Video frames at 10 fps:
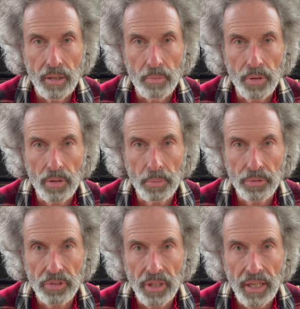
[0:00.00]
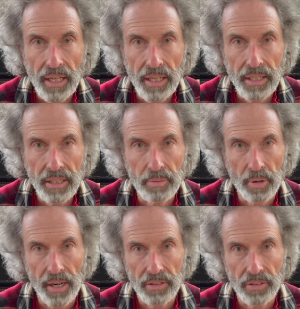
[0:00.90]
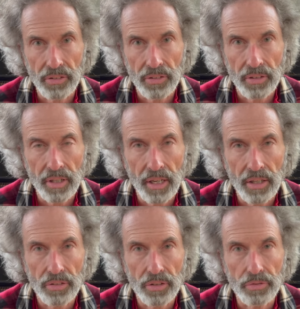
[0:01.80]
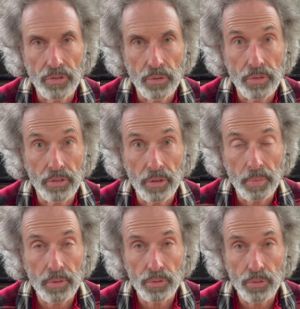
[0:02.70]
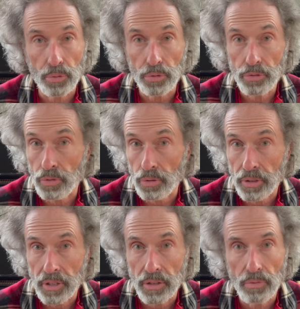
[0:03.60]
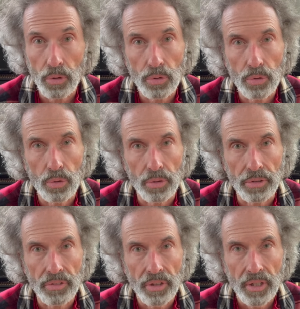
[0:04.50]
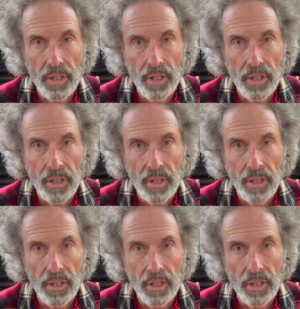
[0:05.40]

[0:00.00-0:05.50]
But almost any practice that has a few of the typical tools for looking at the vocal cords